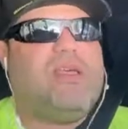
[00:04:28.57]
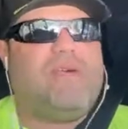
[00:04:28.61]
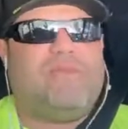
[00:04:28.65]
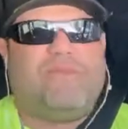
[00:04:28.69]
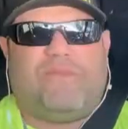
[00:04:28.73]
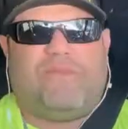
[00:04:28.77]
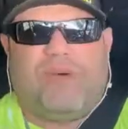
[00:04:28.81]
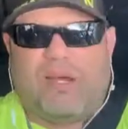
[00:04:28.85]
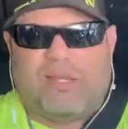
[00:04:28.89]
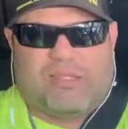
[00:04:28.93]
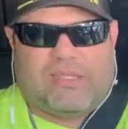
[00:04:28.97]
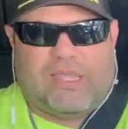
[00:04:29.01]

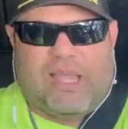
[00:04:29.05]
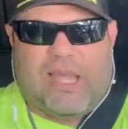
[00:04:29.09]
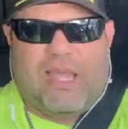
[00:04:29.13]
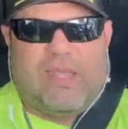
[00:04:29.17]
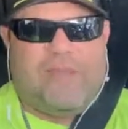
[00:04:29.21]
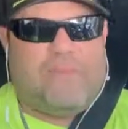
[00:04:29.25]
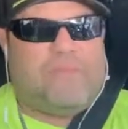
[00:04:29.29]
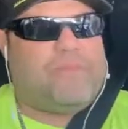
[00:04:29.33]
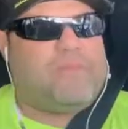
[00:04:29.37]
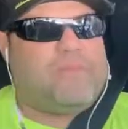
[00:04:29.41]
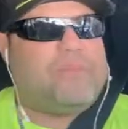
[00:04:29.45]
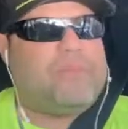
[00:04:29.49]
Fuck
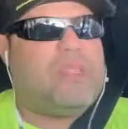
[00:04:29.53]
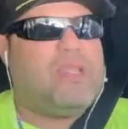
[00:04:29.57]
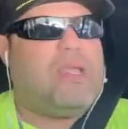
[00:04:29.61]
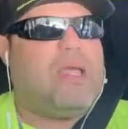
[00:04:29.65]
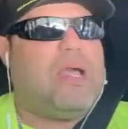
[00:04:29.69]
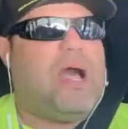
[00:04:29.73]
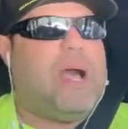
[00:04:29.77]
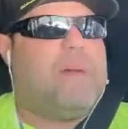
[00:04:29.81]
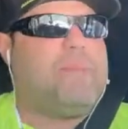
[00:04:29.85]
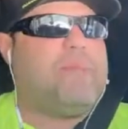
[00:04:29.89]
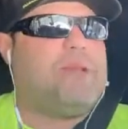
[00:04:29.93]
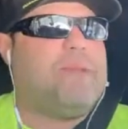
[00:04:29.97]
that.
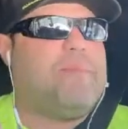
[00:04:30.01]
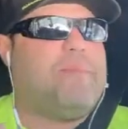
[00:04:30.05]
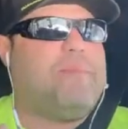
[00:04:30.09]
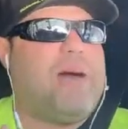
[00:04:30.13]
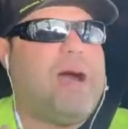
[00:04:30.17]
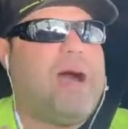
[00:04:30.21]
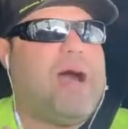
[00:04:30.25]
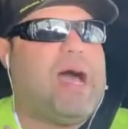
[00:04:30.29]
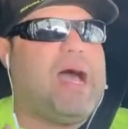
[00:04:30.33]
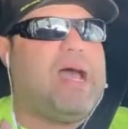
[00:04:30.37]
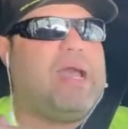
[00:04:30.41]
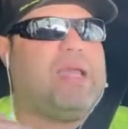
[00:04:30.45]
I'm going to
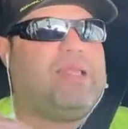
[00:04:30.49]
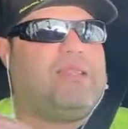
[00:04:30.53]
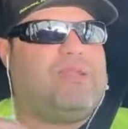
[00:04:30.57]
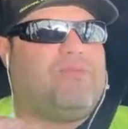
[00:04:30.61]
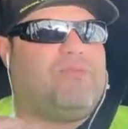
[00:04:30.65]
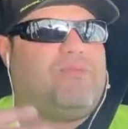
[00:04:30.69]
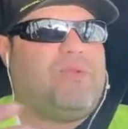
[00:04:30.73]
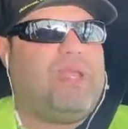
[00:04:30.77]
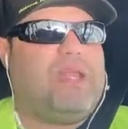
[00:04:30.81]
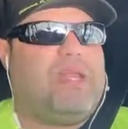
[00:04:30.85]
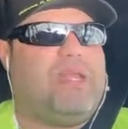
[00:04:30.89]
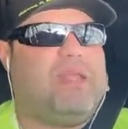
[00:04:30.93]
buy the
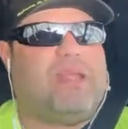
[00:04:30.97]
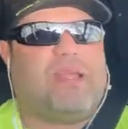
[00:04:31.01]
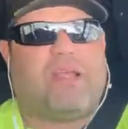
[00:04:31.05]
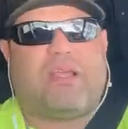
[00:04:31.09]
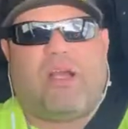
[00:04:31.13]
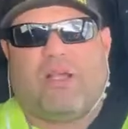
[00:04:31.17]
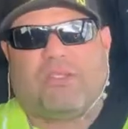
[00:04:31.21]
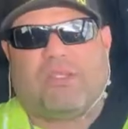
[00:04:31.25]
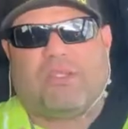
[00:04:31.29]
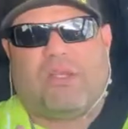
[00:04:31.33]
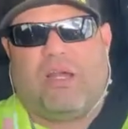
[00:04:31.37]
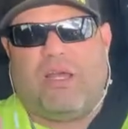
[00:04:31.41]
radiator that
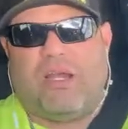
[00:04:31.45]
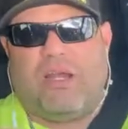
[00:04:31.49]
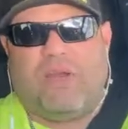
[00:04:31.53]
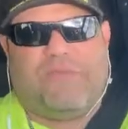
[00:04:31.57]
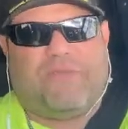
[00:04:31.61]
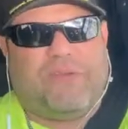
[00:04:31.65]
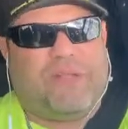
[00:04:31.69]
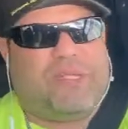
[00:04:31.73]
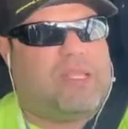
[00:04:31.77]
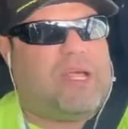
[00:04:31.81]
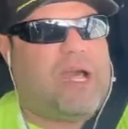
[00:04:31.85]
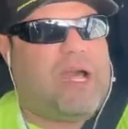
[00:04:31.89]
costs
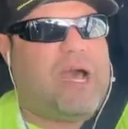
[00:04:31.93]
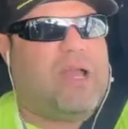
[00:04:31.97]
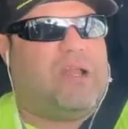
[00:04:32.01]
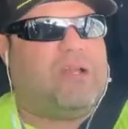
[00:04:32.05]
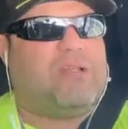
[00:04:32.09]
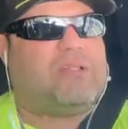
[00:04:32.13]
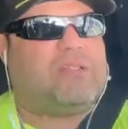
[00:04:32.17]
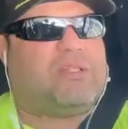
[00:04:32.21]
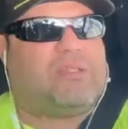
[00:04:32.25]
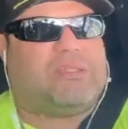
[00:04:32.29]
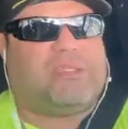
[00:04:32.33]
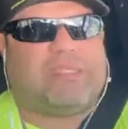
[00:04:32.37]
$150,
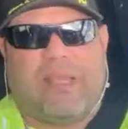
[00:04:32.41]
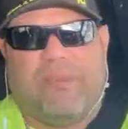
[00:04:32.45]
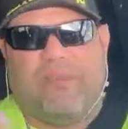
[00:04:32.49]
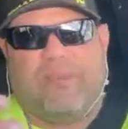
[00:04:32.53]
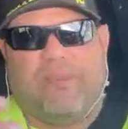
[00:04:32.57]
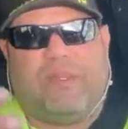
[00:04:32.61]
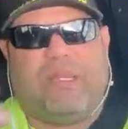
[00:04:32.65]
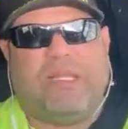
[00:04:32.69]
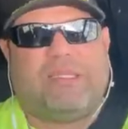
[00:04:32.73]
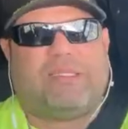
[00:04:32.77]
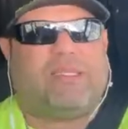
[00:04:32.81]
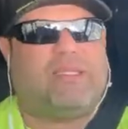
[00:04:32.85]
the same
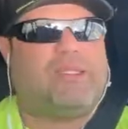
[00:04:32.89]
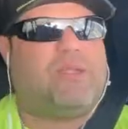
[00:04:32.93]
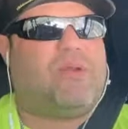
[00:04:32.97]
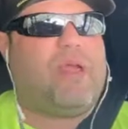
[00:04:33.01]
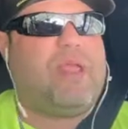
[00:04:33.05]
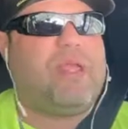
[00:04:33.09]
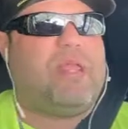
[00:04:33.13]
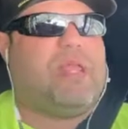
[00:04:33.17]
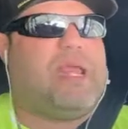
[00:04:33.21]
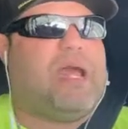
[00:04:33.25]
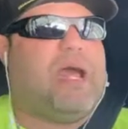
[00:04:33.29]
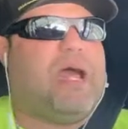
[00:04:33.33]
one that's in there
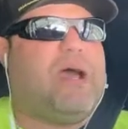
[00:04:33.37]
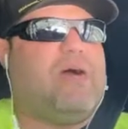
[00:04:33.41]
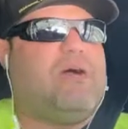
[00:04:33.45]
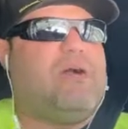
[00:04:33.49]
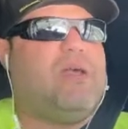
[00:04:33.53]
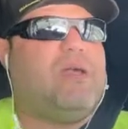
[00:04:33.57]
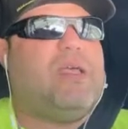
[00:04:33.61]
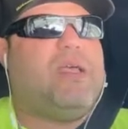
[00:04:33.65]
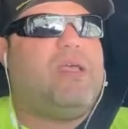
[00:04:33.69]
right now.